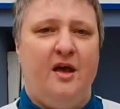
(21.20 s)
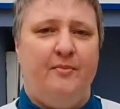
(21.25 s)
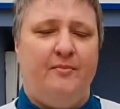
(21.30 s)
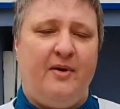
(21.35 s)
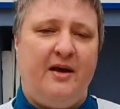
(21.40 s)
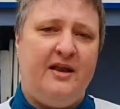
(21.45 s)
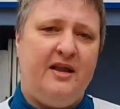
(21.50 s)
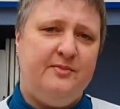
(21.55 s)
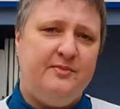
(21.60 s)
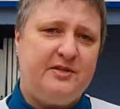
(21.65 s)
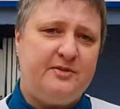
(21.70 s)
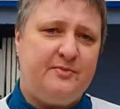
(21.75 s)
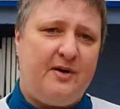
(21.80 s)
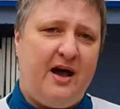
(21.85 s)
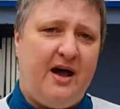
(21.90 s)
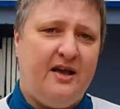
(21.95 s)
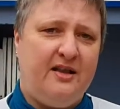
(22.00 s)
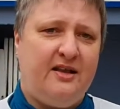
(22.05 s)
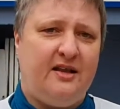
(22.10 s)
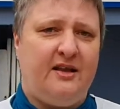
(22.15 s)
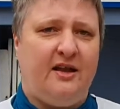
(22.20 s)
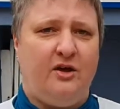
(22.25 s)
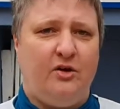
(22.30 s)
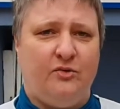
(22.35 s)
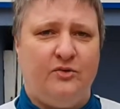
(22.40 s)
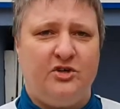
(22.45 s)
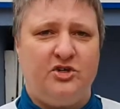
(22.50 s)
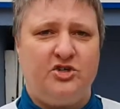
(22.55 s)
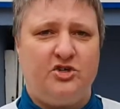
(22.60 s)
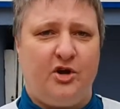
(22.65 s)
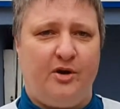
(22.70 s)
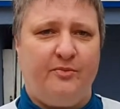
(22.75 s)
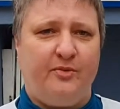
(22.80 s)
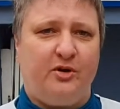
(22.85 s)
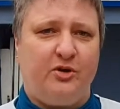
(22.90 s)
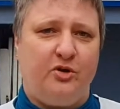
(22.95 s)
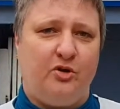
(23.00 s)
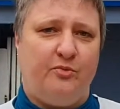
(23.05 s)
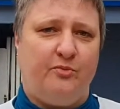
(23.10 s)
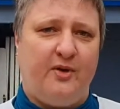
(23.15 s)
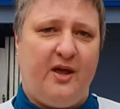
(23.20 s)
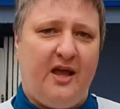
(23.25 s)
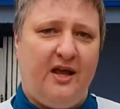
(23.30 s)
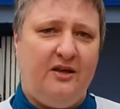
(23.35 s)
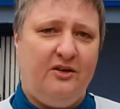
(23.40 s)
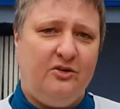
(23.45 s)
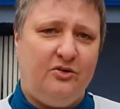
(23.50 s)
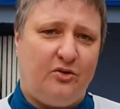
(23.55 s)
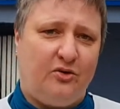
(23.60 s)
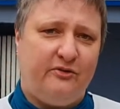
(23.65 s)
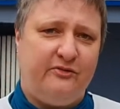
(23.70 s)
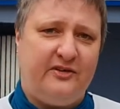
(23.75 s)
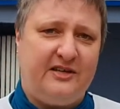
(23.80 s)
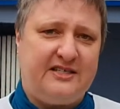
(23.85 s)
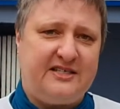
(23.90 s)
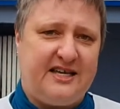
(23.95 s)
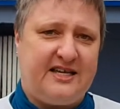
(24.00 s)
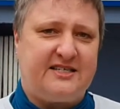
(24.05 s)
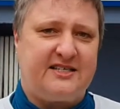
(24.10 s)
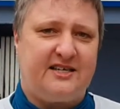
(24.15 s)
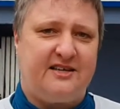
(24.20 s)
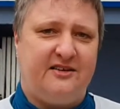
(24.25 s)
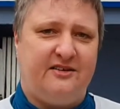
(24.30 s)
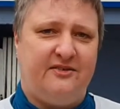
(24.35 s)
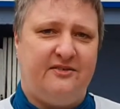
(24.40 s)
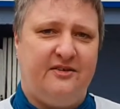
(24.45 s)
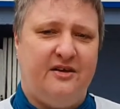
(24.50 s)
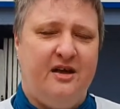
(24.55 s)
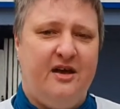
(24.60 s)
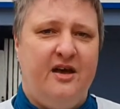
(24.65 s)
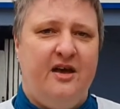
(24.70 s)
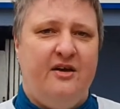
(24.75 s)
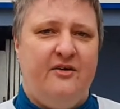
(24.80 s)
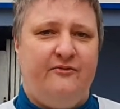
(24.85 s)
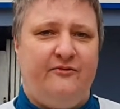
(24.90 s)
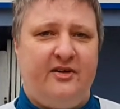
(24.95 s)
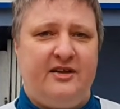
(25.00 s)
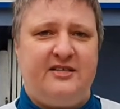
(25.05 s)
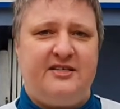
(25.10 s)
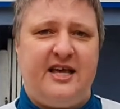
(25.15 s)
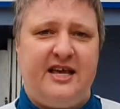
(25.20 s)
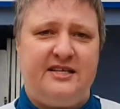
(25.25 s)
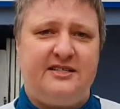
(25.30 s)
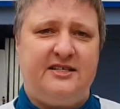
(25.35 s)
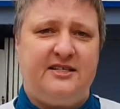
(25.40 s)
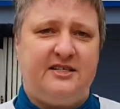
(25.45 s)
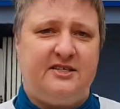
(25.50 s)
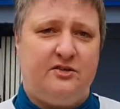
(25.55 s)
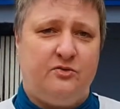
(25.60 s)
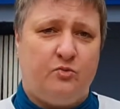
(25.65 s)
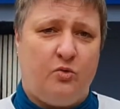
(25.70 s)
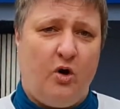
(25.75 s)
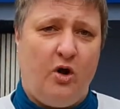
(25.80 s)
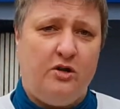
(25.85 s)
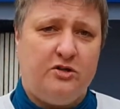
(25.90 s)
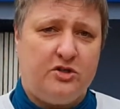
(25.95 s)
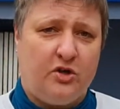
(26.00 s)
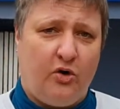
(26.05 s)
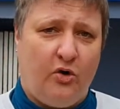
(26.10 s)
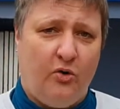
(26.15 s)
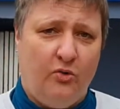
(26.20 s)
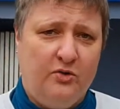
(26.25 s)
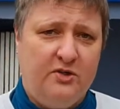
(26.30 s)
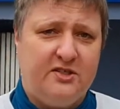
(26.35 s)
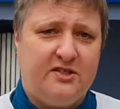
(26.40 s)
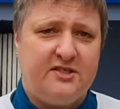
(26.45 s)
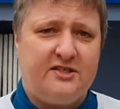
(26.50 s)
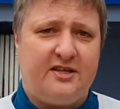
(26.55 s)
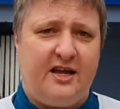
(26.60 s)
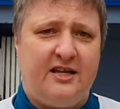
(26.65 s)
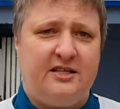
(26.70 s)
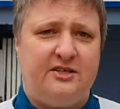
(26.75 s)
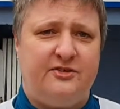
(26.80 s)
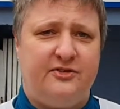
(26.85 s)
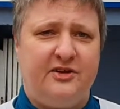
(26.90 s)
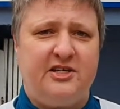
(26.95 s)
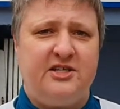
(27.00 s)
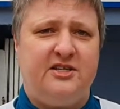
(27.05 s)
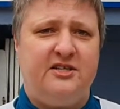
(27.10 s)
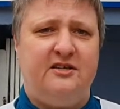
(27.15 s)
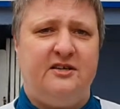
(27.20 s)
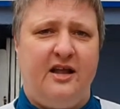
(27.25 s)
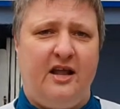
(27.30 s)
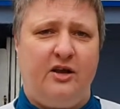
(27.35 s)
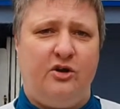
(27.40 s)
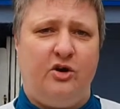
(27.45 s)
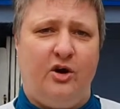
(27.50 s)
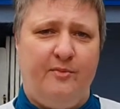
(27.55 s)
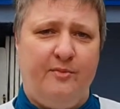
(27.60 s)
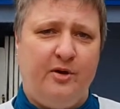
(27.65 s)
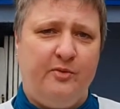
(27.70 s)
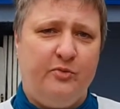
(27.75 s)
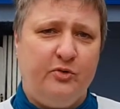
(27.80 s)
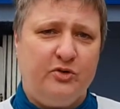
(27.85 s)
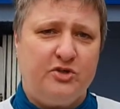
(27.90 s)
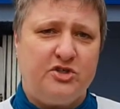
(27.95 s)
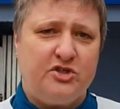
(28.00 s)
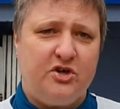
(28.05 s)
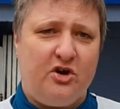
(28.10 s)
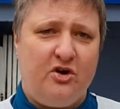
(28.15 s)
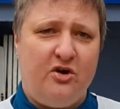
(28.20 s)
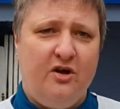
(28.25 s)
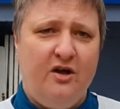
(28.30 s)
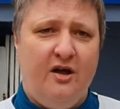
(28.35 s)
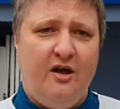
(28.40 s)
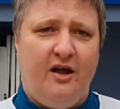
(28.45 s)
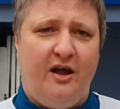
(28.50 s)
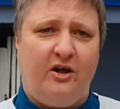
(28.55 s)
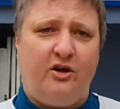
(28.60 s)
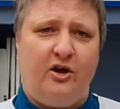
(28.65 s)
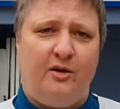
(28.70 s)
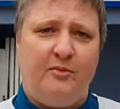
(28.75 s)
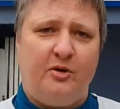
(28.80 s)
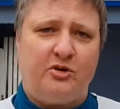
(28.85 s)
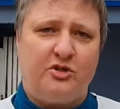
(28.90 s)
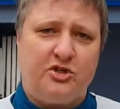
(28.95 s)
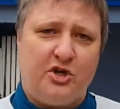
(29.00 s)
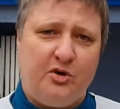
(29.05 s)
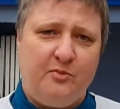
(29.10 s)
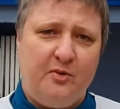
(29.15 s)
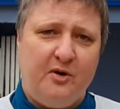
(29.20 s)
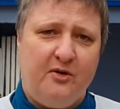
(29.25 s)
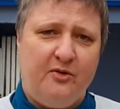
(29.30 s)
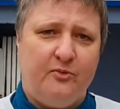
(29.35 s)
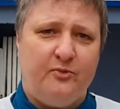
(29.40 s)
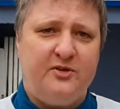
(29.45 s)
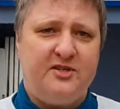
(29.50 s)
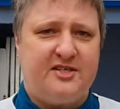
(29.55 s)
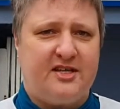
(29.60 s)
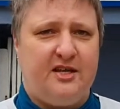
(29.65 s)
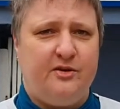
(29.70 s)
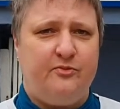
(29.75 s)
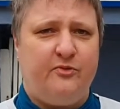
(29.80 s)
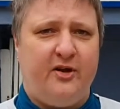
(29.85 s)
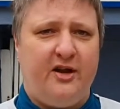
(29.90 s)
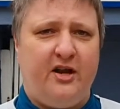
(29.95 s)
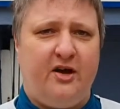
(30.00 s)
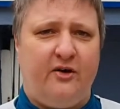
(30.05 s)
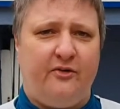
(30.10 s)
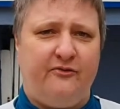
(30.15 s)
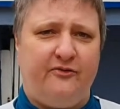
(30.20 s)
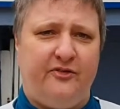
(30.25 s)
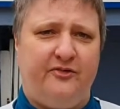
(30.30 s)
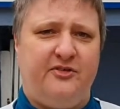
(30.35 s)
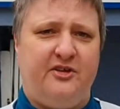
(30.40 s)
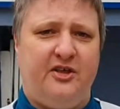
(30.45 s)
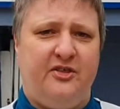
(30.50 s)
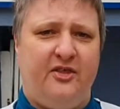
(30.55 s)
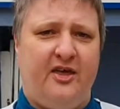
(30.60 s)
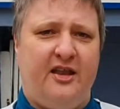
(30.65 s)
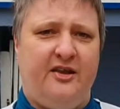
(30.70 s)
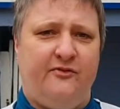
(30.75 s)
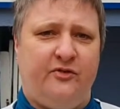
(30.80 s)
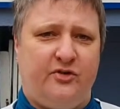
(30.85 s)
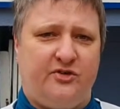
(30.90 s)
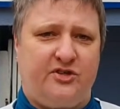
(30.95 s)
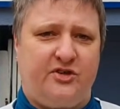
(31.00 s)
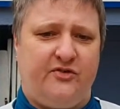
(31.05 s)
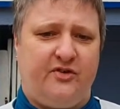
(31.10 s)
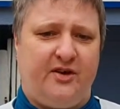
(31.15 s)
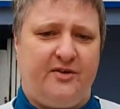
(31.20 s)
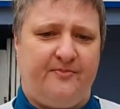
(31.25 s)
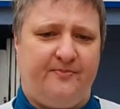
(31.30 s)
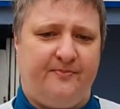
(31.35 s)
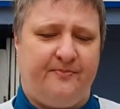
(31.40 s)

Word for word: My name is Marit and I own a shop in Copenhagen called Fantask. Fantask is the world's oldest science fiction and comic book store, and come October we celebrate our 50th anniversary.